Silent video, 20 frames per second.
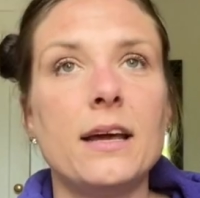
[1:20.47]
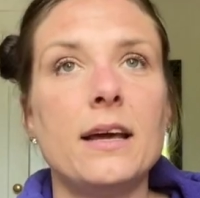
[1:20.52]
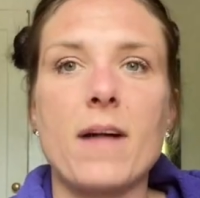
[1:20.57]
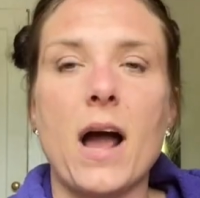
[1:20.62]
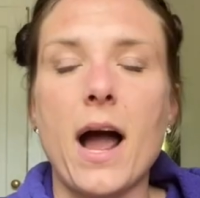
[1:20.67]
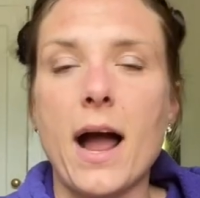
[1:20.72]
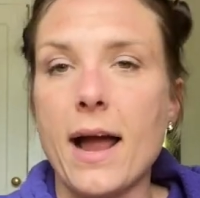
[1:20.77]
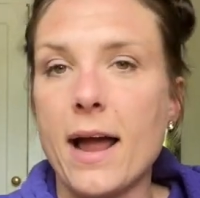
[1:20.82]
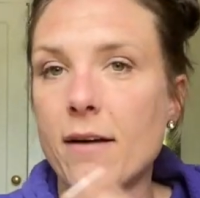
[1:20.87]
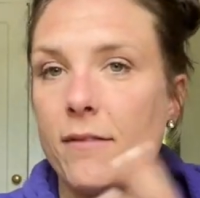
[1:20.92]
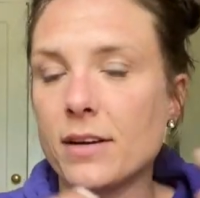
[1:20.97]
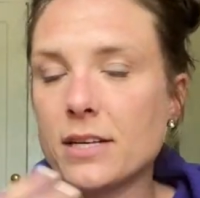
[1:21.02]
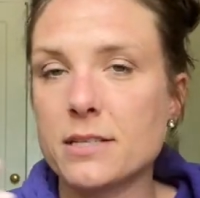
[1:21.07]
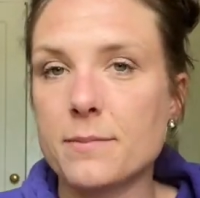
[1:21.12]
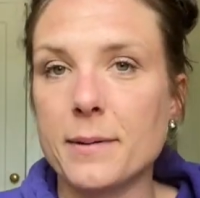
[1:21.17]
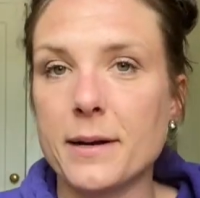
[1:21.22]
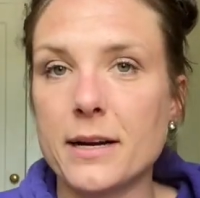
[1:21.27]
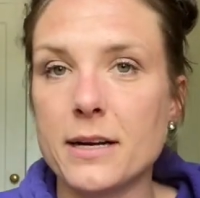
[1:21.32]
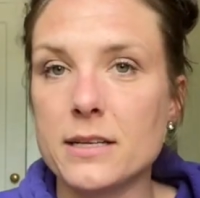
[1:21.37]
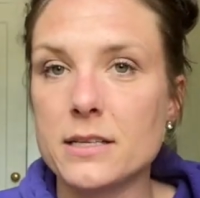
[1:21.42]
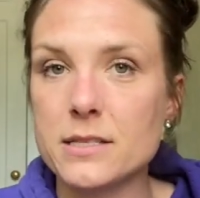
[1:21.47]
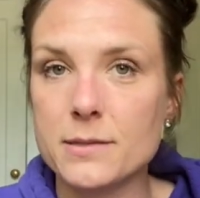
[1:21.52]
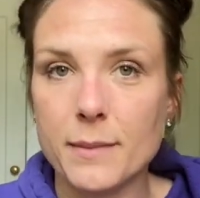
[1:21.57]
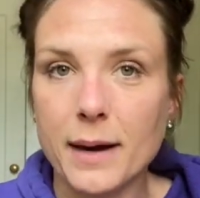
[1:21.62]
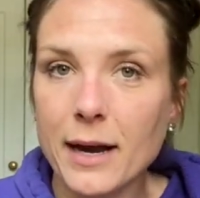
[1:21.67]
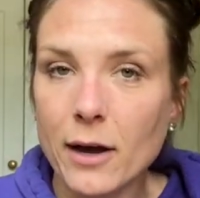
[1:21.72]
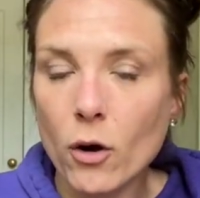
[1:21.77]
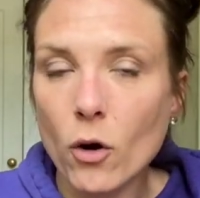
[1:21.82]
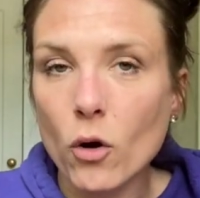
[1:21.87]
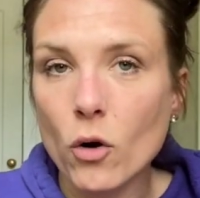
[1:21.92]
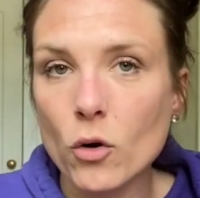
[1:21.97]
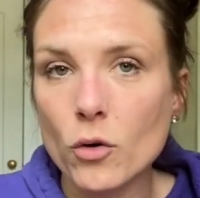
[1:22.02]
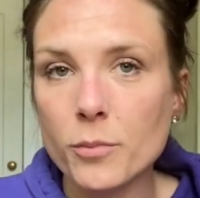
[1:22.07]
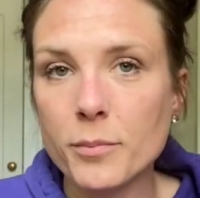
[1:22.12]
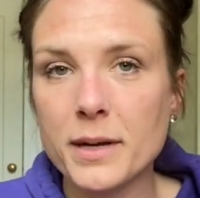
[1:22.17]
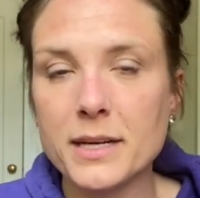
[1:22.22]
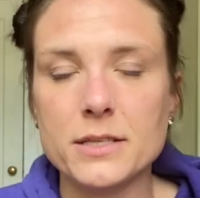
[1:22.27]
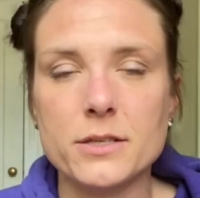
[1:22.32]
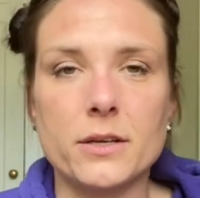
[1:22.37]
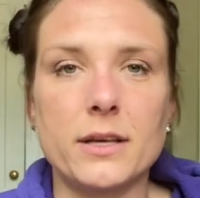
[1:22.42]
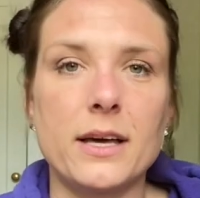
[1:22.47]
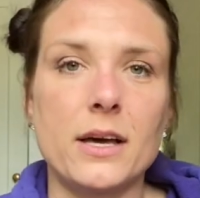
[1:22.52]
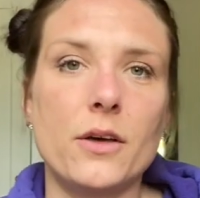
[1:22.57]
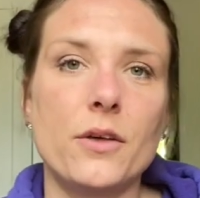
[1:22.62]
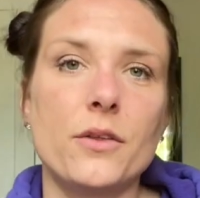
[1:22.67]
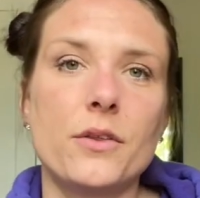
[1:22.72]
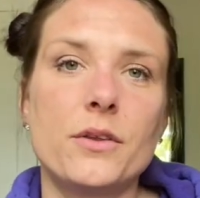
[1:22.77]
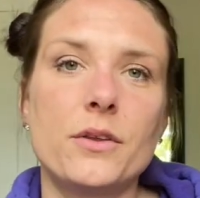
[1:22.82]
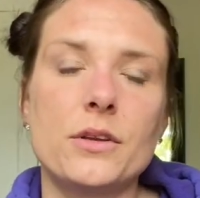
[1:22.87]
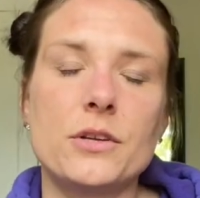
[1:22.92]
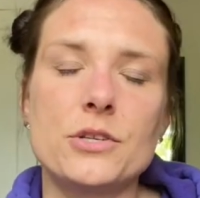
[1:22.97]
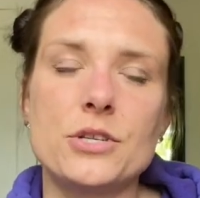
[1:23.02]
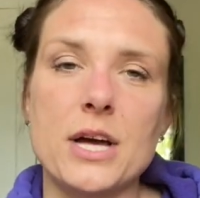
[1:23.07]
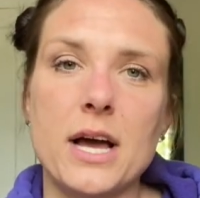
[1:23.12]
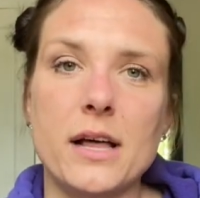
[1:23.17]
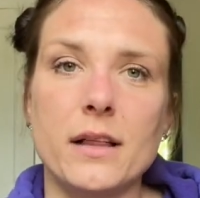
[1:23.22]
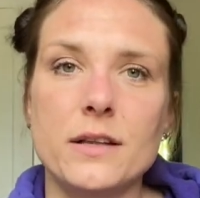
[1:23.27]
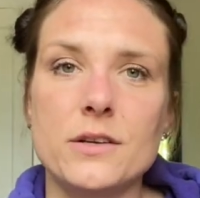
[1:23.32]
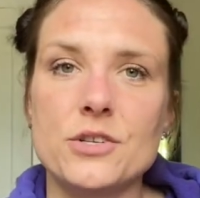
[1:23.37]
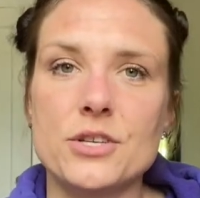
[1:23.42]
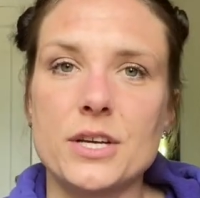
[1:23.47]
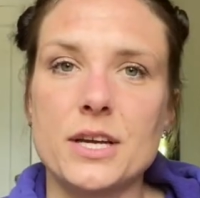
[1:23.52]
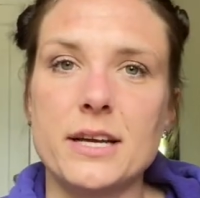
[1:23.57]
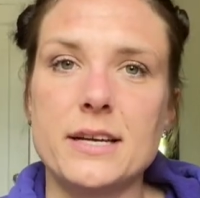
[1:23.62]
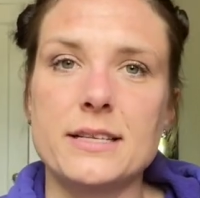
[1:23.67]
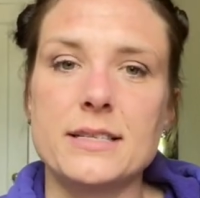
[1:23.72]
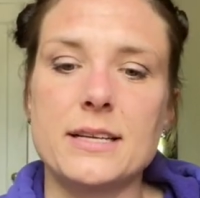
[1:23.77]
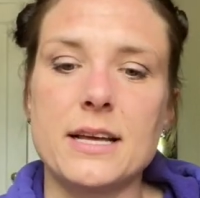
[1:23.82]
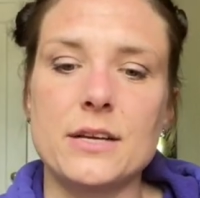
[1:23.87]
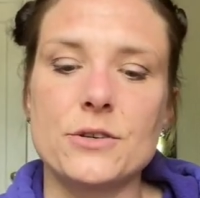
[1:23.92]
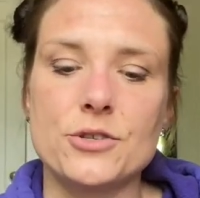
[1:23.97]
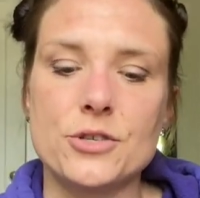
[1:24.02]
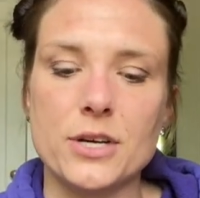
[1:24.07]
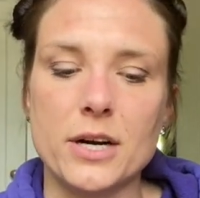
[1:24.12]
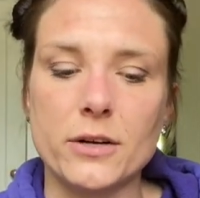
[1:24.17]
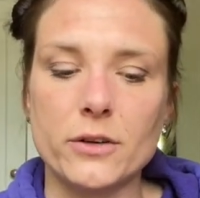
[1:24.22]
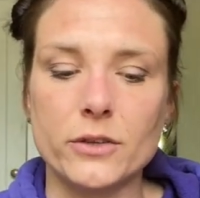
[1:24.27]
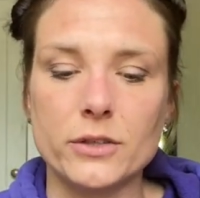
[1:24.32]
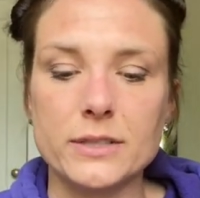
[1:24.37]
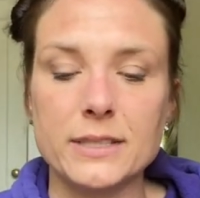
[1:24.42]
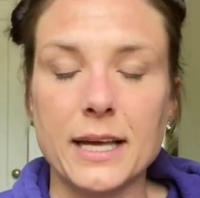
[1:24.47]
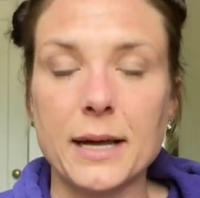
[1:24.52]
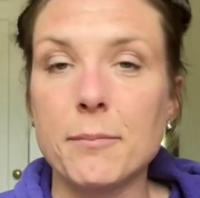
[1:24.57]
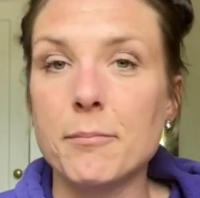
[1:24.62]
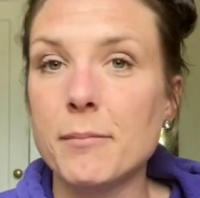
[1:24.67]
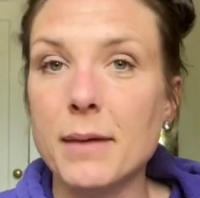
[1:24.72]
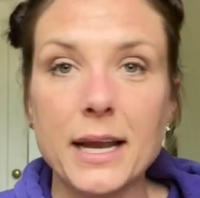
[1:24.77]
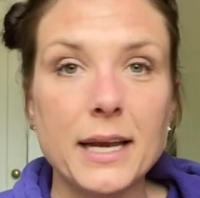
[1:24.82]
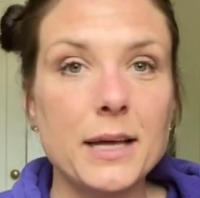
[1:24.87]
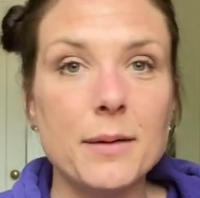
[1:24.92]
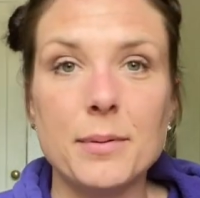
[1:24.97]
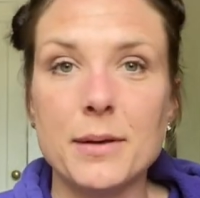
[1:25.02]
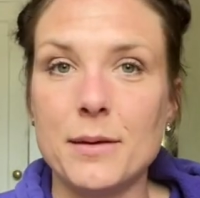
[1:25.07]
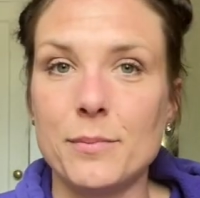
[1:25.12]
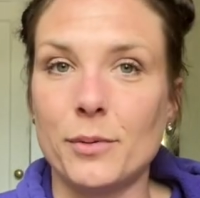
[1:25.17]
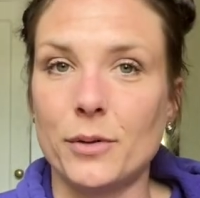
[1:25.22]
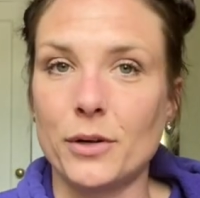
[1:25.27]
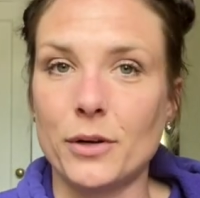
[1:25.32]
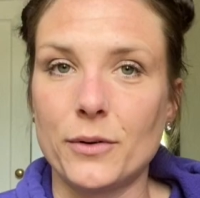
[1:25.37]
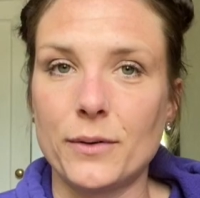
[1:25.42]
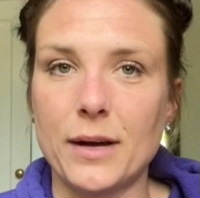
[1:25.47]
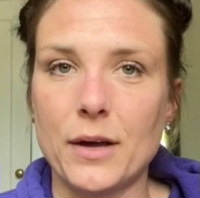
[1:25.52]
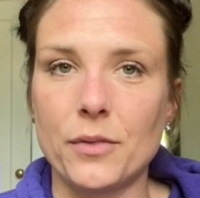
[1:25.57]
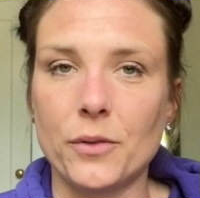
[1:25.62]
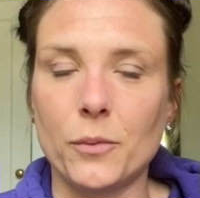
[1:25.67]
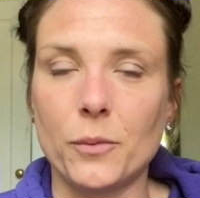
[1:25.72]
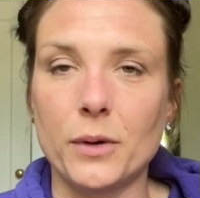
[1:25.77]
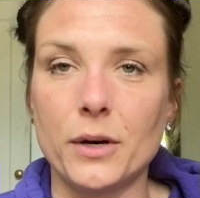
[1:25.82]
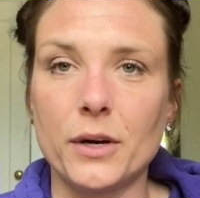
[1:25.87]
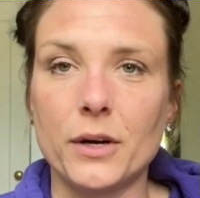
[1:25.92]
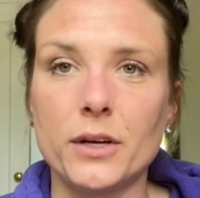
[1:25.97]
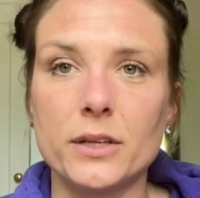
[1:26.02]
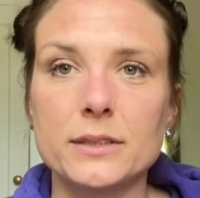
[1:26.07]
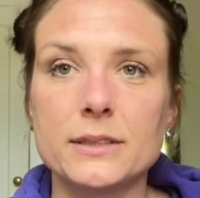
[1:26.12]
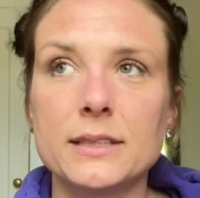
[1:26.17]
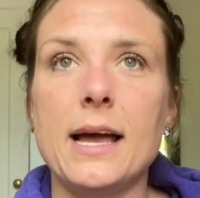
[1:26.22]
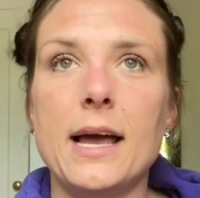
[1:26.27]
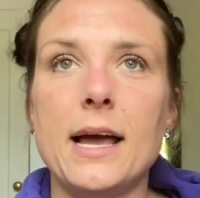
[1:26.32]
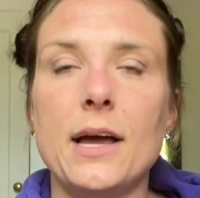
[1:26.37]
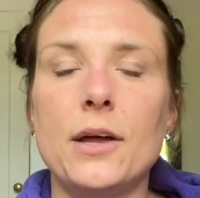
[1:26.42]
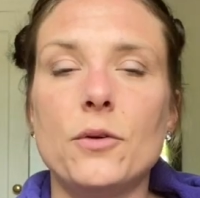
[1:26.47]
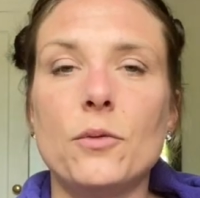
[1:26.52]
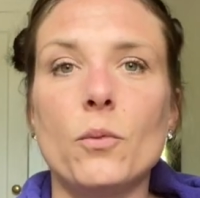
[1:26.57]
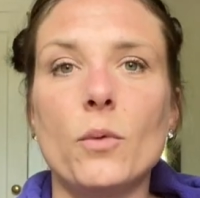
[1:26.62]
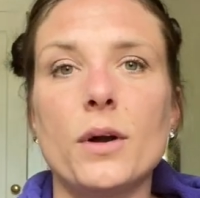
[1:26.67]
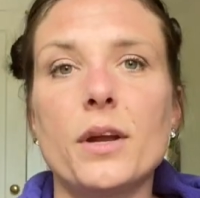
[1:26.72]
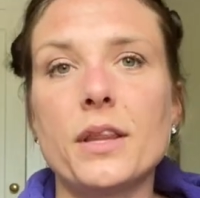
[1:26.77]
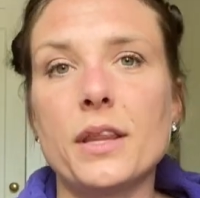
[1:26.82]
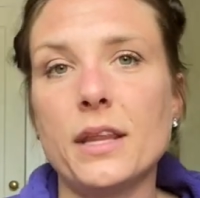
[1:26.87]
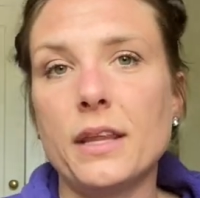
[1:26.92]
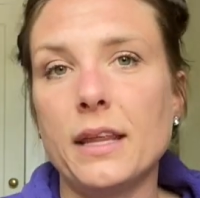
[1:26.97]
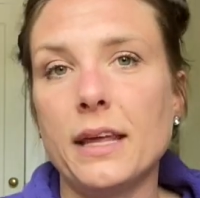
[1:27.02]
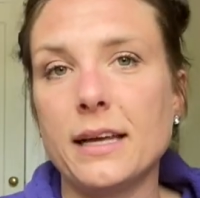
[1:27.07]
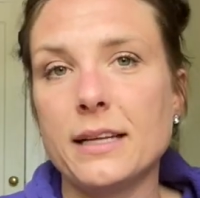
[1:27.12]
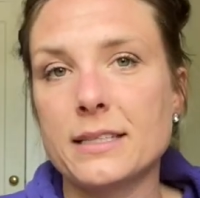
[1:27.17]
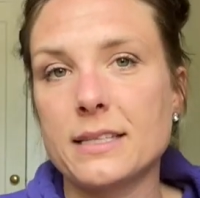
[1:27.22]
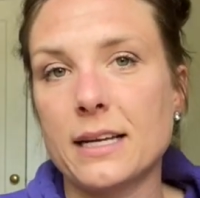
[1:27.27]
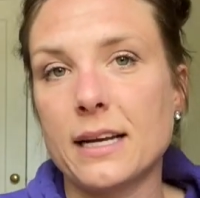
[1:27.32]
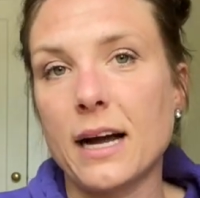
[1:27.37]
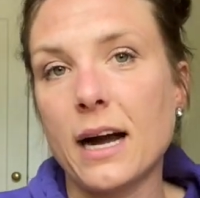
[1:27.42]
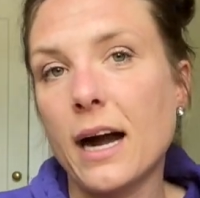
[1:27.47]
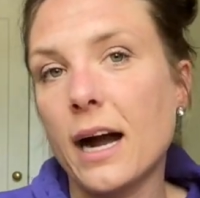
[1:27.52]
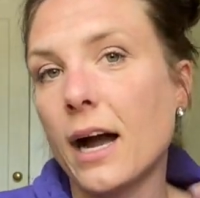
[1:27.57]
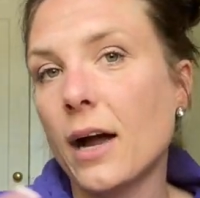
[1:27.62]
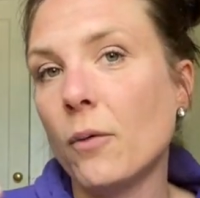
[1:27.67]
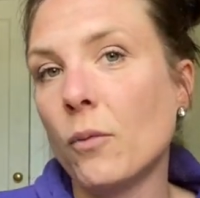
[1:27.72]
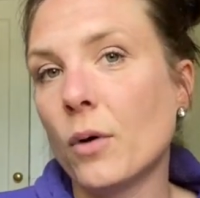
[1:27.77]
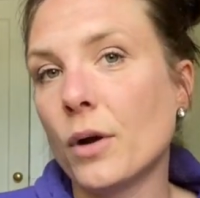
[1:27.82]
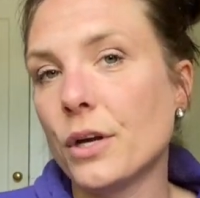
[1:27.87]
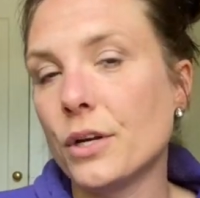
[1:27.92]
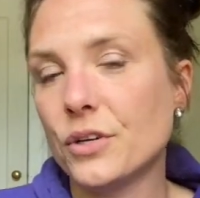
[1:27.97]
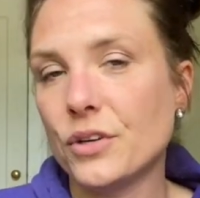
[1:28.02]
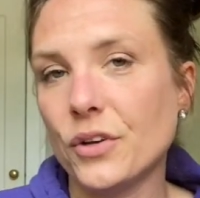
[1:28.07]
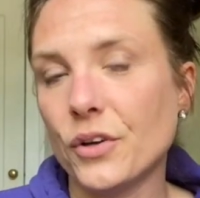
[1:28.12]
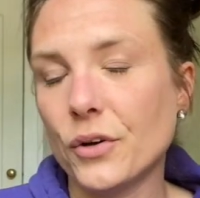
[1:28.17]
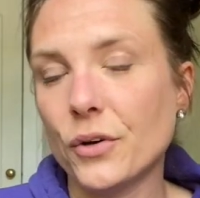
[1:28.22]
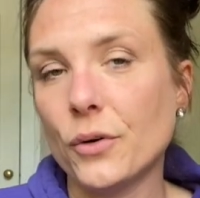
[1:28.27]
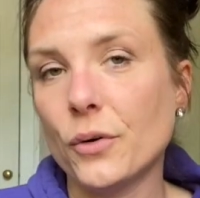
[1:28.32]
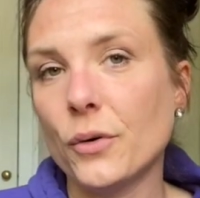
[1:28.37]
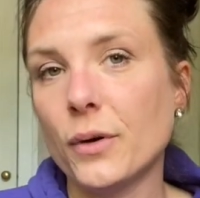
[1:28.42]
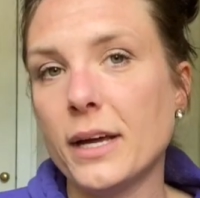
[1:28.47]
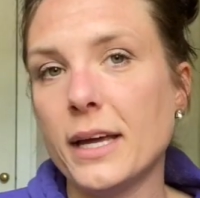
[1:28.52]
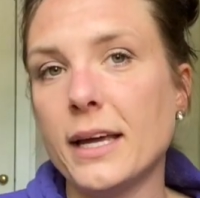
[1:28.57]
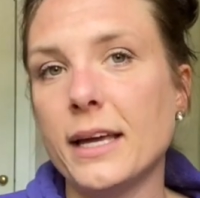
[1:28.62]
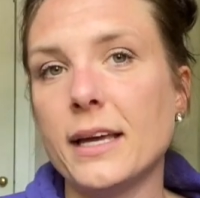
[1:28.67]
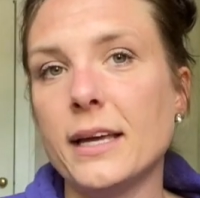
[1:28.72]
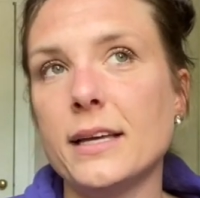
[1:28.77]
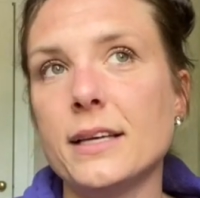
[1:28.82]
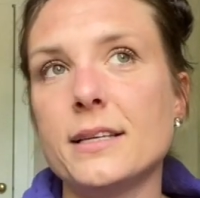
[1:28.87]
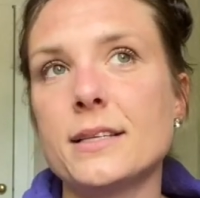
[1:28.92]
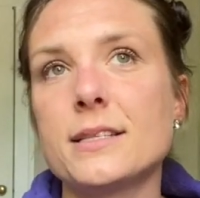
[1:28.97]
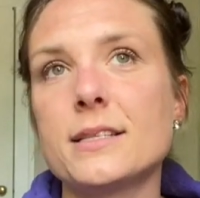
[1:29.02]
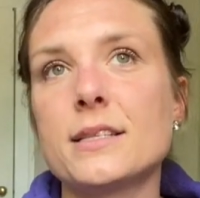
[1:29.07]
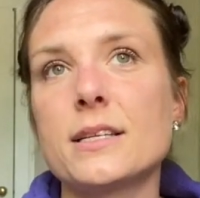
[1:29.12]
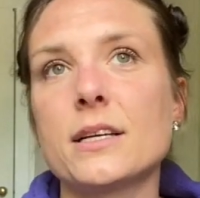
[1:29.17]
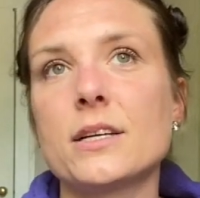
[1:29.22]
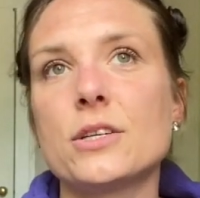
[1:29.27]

I have experienced my own mental health challenges and struggles like many people around the world. And one of the things that I want to do is